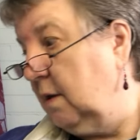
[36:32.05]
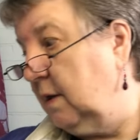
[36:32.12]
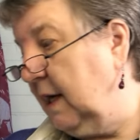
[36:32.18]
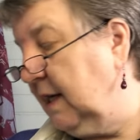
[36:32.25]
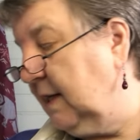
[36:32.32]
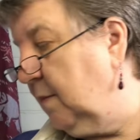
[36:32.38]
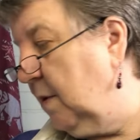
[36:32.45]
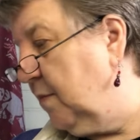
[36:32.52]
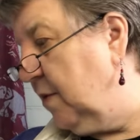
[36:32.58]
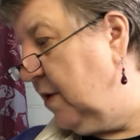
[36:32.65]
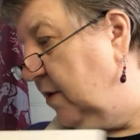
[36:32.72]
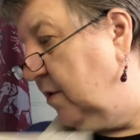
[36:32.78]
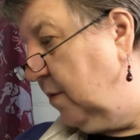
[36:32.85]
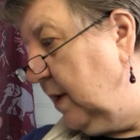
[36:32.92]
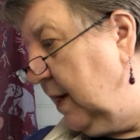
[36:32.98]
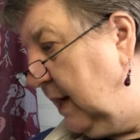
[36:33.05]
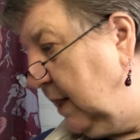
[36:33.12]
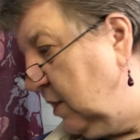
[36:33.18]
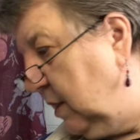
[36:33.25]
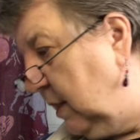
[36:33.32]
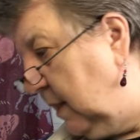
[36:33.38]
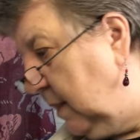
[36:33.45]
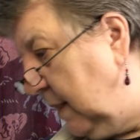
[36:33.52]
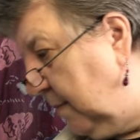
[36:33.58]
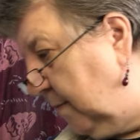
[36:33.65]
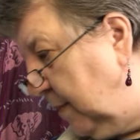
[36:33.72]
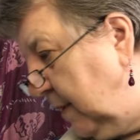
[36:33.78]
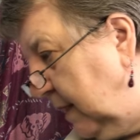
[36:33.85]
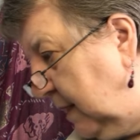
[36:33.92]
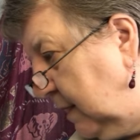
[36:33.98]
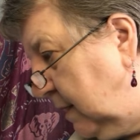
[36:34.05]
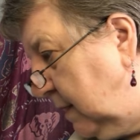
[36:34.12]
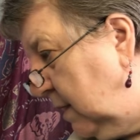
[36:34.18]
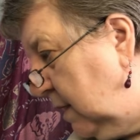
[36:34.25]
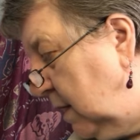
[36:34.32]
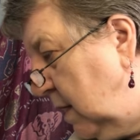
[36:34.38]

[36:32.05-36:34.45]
takes my breath away actually that piece.